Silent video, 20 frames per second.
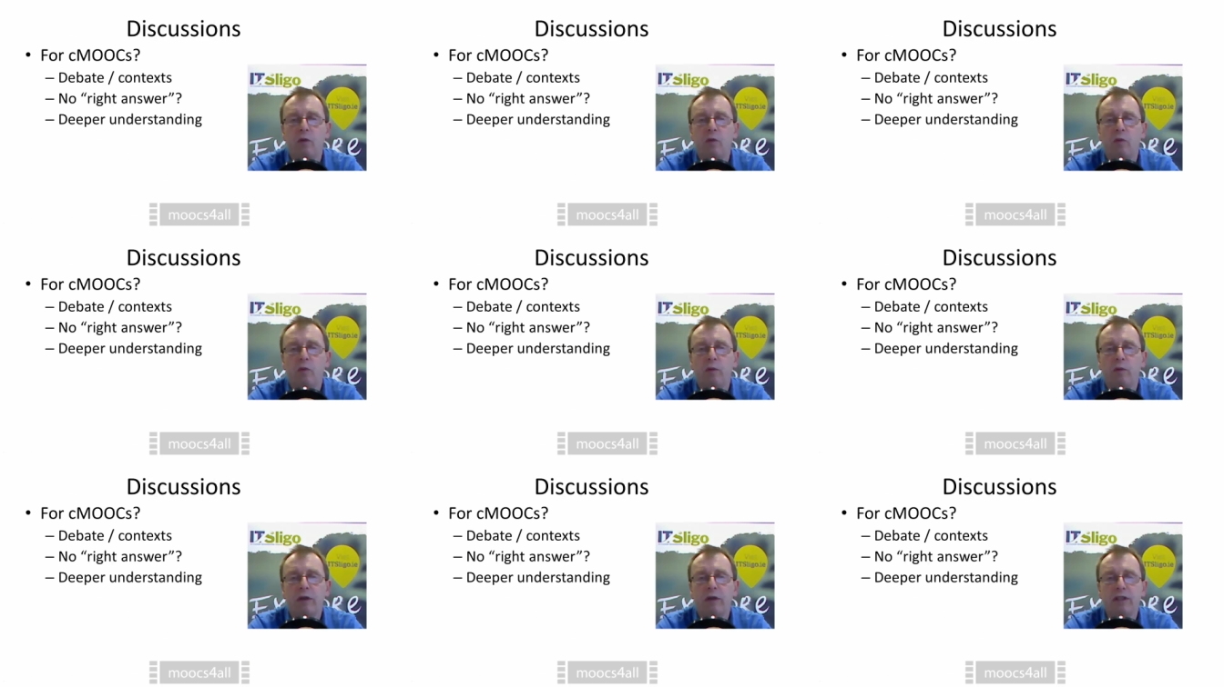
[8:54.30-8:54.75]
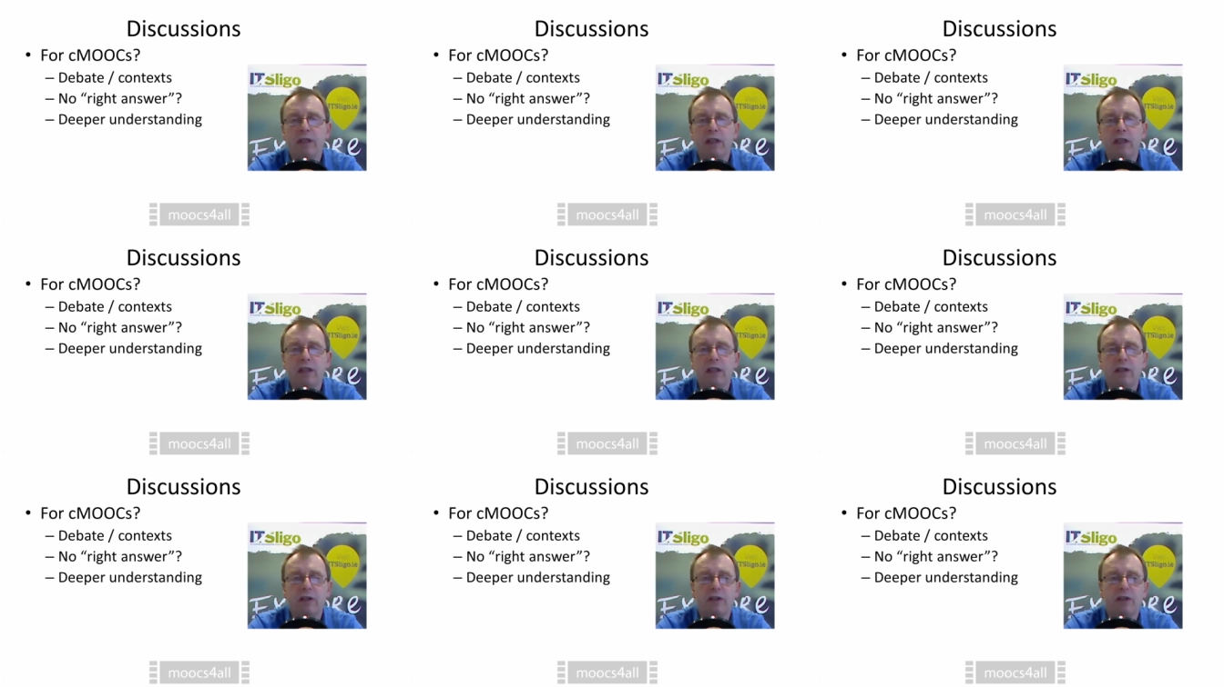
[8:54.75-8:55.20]
We could say
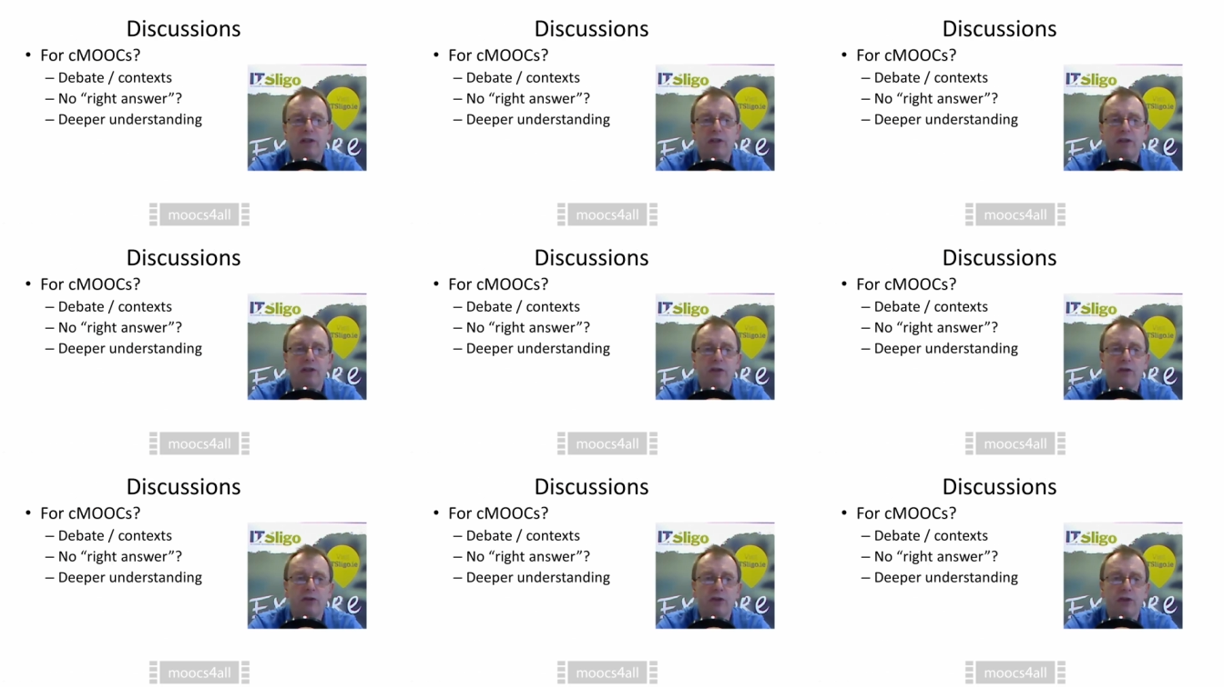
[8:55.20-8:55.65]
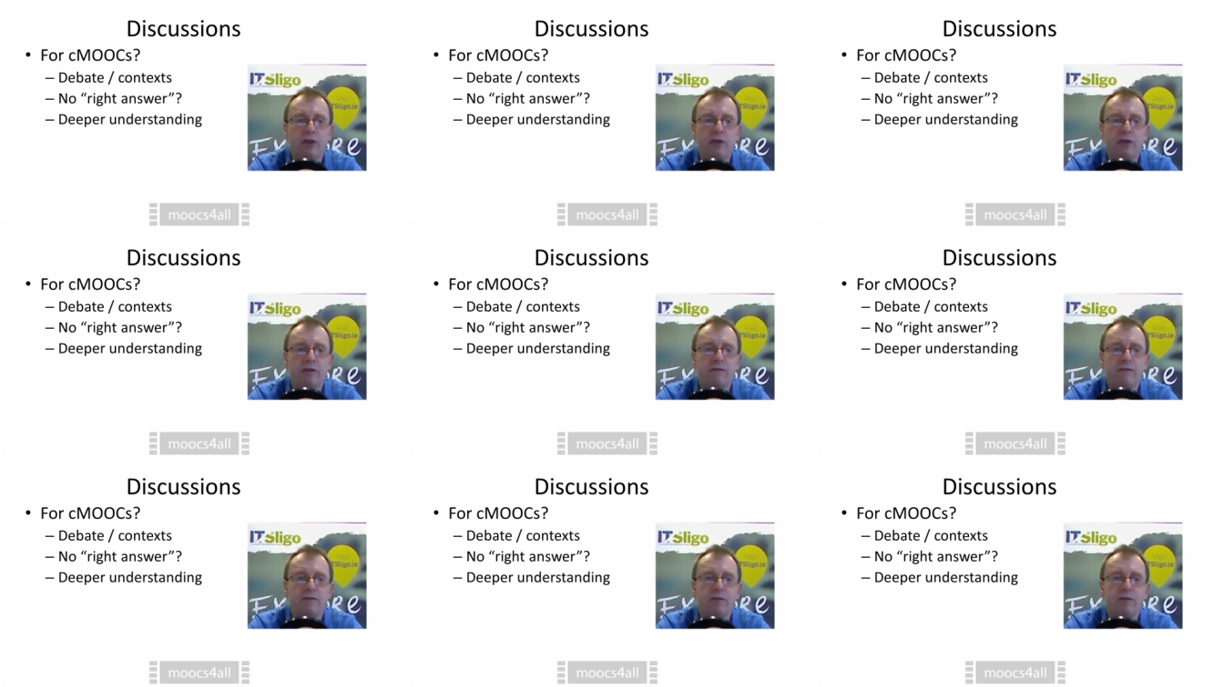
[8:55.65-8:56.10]
that
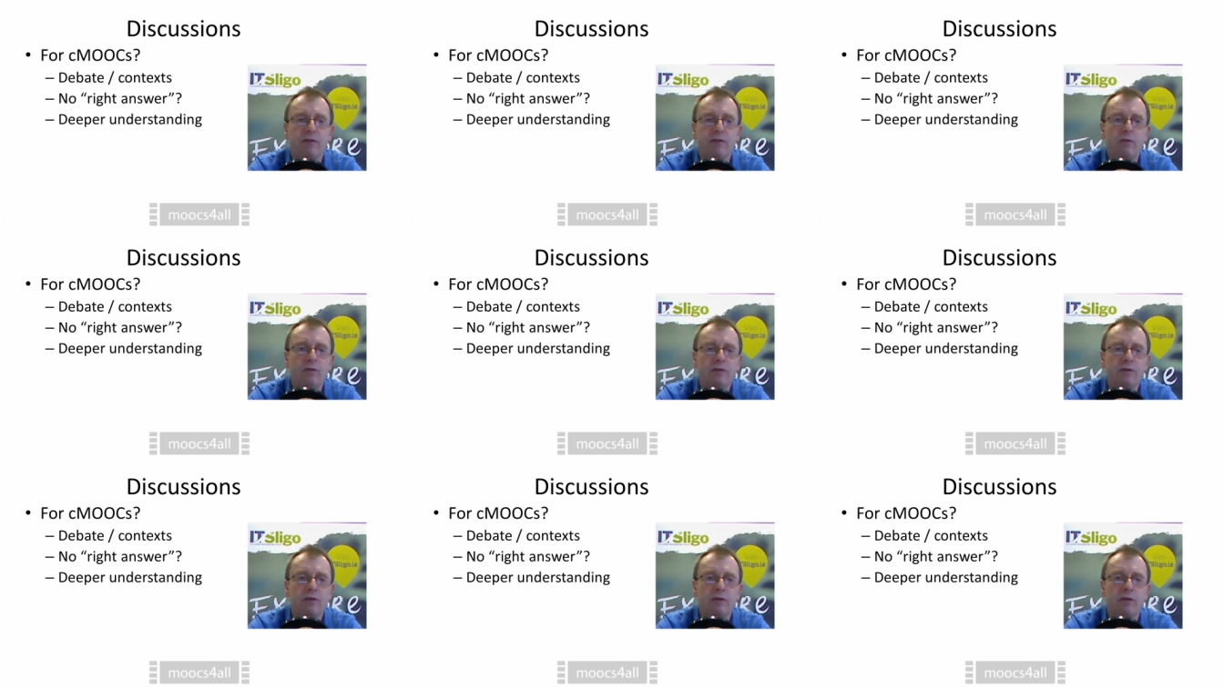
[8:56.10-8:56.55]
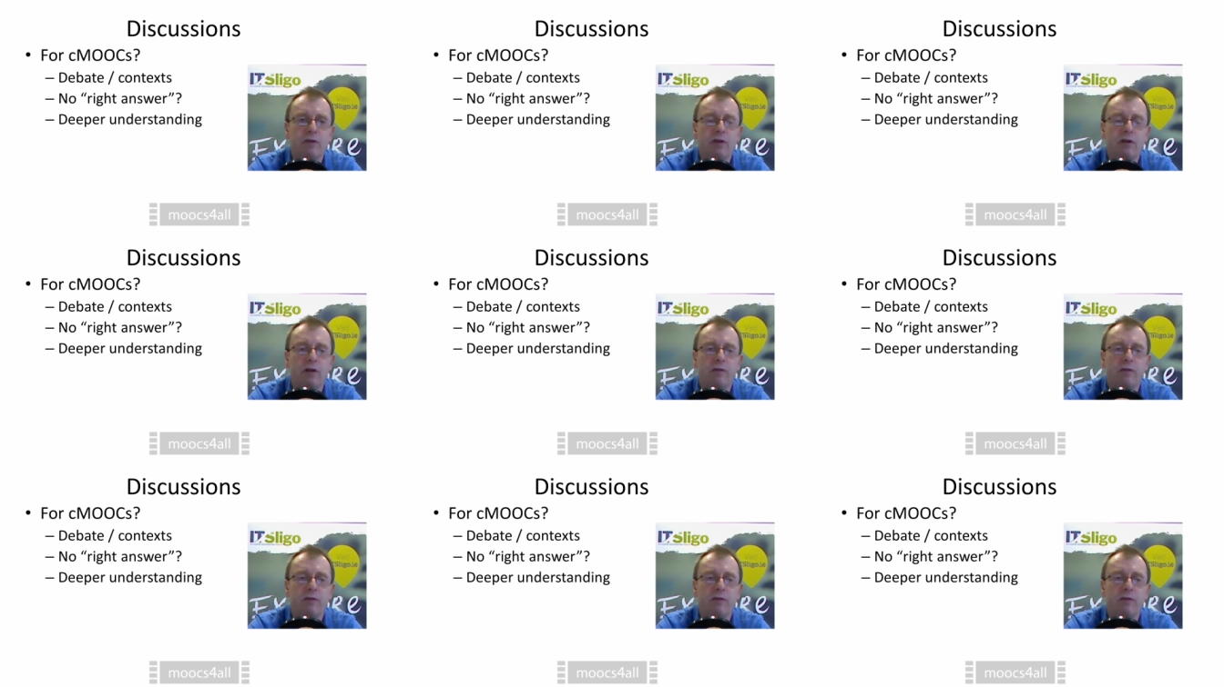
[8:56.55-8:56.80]
discussions, for those